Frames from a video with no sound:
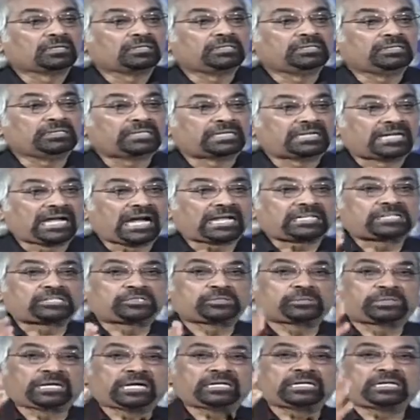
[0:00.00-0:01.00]
You got
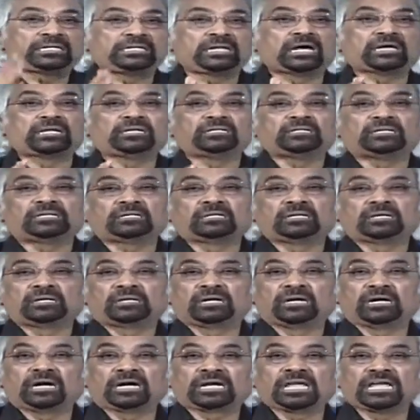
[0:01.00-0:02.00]
to get it done
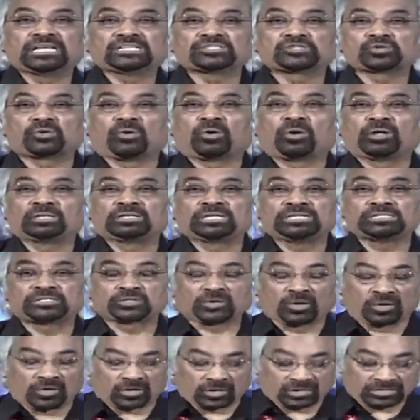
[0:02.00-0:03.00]
against all these
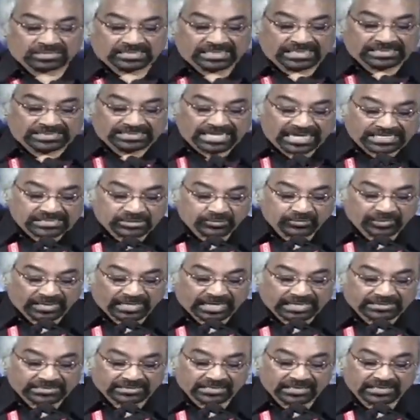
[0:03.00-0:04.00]
odds. And that's where
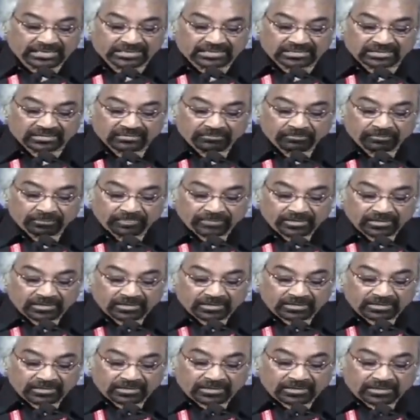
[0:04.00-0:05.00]
I think
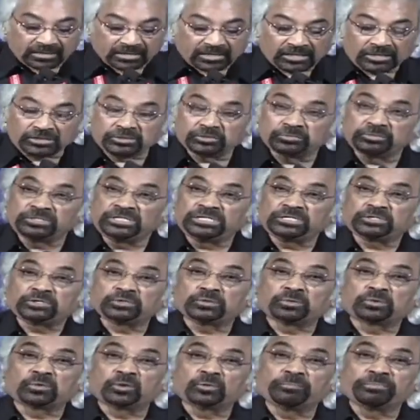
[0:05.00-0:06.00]
you need
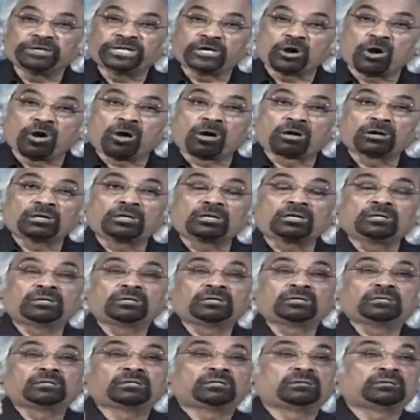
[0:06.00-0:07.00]
to go beyond
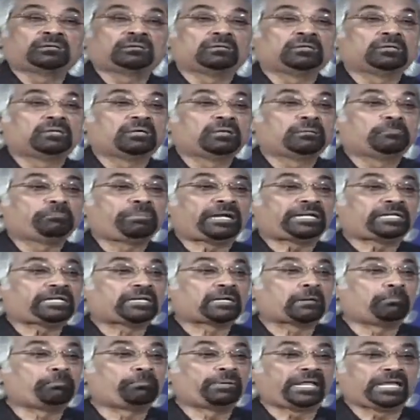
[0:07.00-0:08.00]
petty
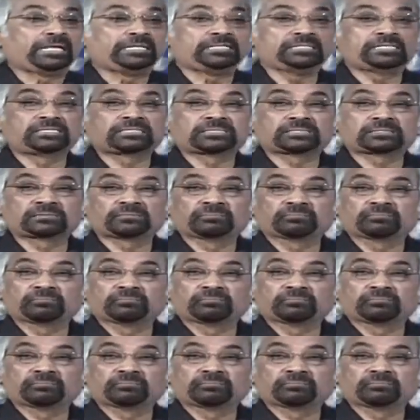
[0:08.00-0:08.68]
complaints.